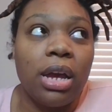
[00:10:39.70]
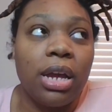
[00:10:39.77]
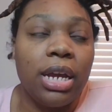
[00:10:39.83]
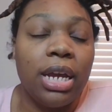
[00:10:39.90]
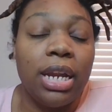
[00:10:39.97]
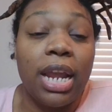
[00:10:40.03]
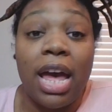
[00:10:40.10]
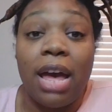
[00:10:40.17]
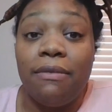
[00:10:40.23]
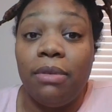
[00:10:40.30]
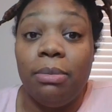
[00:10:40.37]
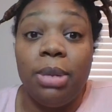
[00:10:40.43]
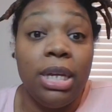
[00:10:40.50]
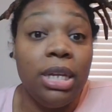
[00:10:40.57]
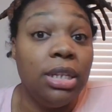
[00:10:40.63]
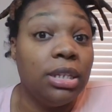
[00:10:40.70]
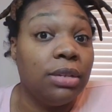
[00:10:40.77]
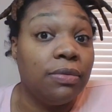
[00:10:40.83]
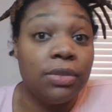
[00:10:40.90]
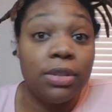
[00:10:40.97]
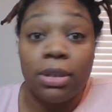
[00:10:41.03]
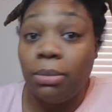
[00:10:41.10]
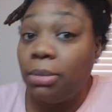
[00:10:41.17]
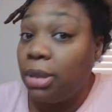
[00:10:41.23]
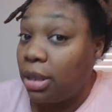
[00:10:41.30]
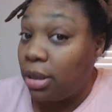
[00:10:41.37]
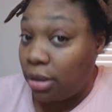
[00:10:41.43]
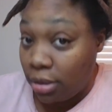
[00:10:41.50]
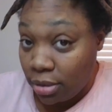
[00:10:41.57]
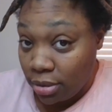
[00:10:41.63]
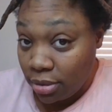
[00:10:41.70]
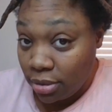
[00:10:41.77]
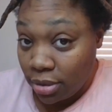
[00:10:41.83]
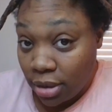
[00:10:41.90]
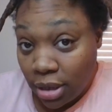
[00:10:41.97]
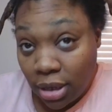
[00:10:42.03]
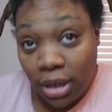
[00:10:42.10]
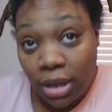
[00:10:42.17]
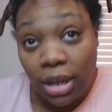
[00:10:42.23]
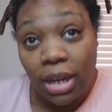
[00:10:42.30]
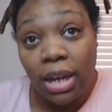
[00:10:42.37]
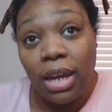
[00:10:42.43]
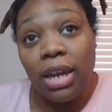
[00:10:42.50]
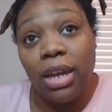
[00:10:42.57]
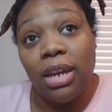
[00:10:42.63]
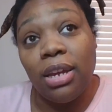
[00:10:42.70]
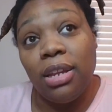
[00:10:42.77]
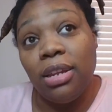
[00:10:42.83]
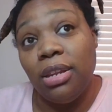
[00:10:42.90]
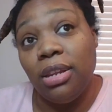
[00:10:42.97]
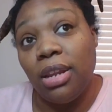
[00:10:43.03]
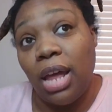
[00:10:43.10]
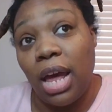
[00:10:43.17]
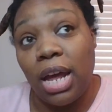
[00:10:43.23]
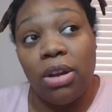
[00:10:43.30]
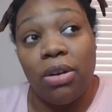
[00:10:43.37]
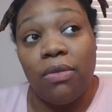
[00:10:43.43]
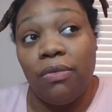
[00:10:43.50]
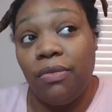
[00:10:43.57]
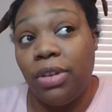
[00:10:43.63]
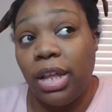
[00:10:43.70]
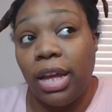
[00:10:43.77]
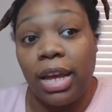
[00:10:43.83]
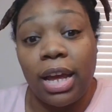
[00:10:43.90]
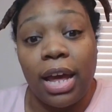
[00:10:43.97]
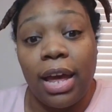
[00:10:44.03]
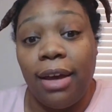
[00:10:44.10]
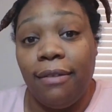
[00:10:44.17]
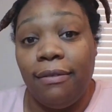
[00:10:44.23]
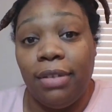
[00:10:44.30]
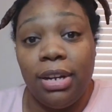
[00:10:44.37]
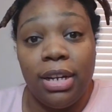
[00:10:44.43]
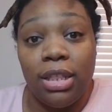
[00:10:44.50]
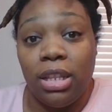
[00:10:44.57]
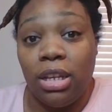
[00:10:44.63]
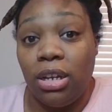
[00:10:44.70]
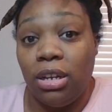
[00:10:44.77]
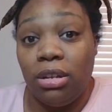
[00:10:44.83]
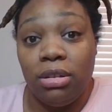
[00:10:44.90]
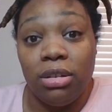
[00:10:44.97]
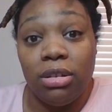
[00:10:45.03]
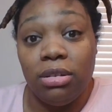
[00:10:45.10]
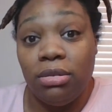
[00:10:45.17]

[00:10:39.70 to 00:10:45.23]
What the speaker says: can I have a piece of something? And I don't feel like I have anything